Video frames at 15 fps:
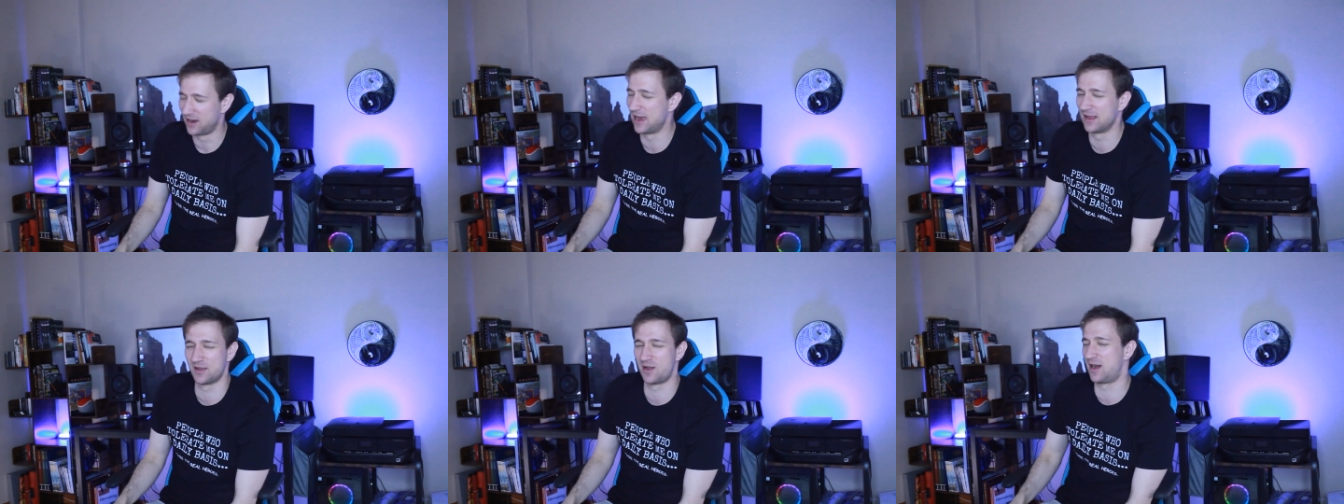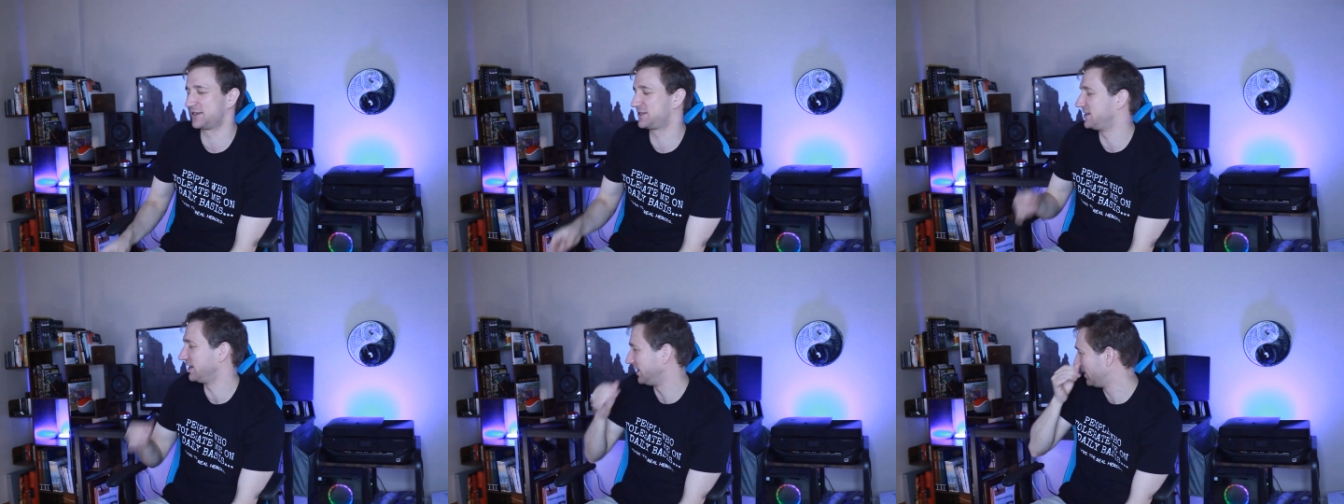I
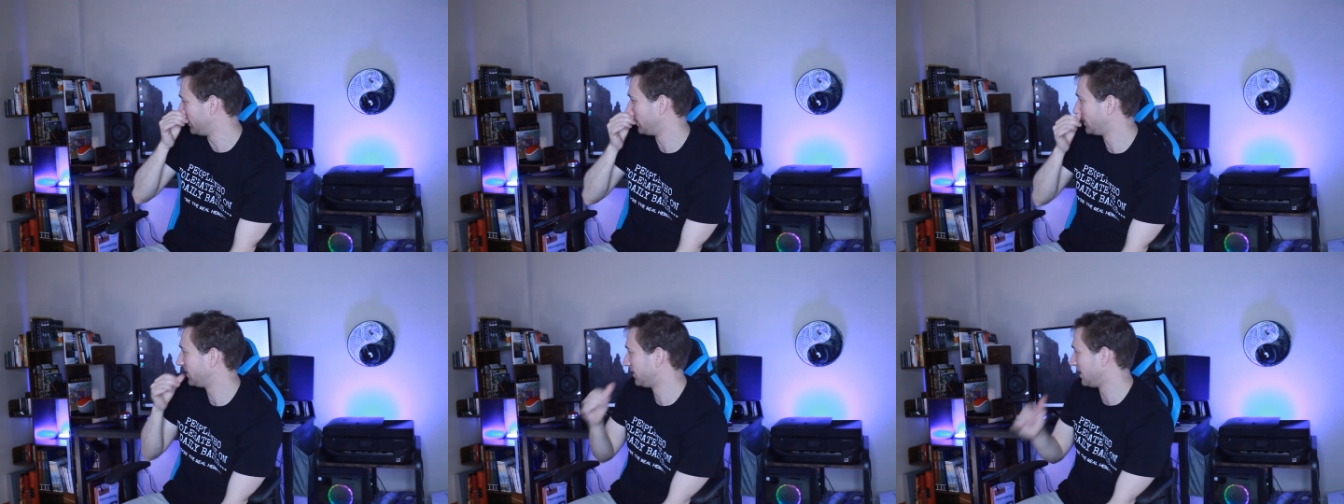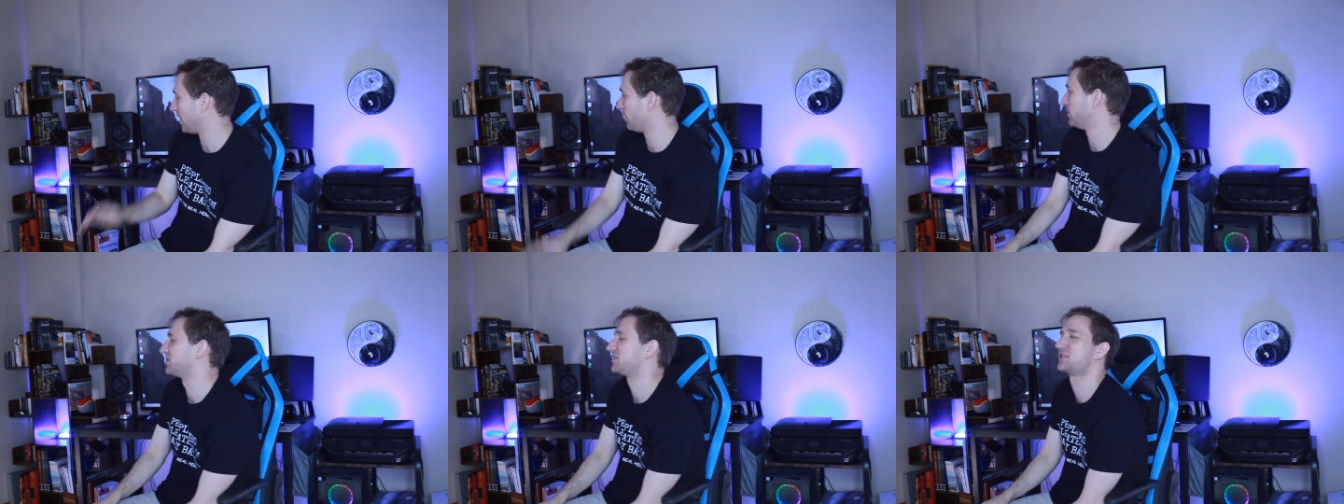lost it. That
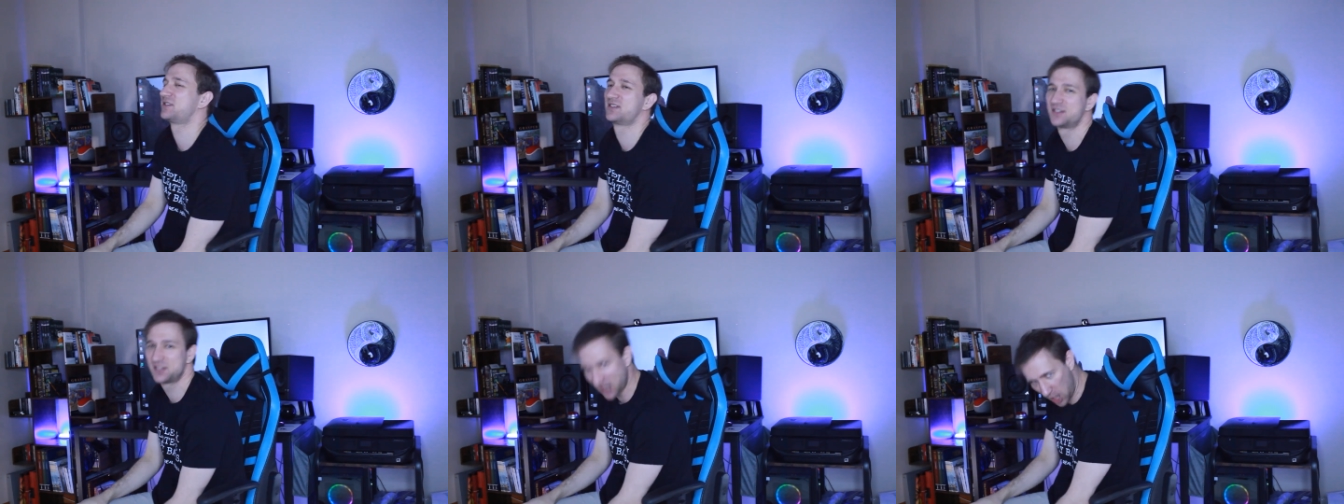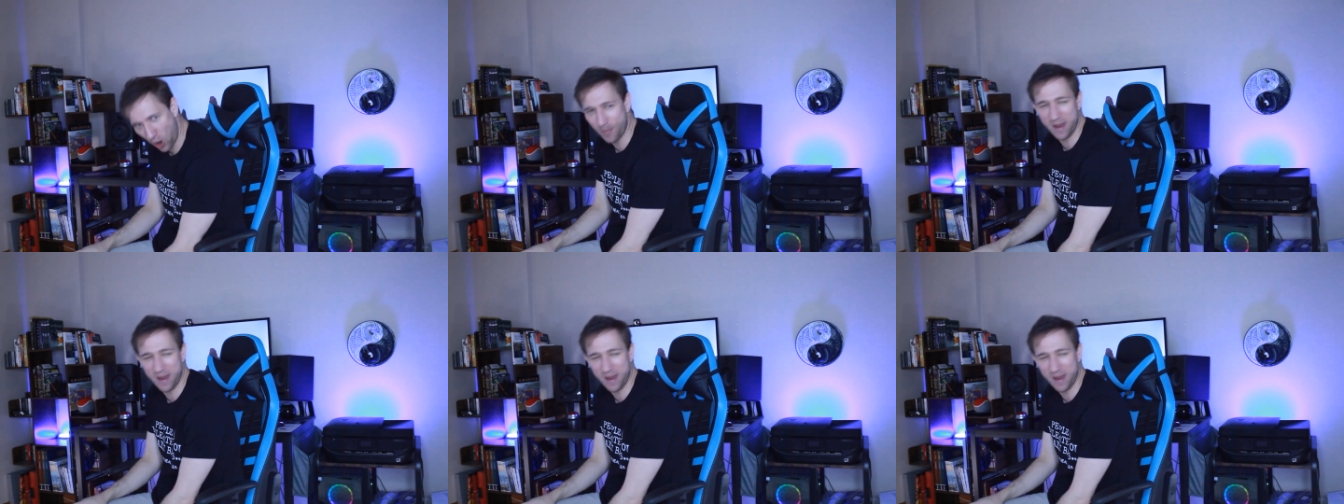was so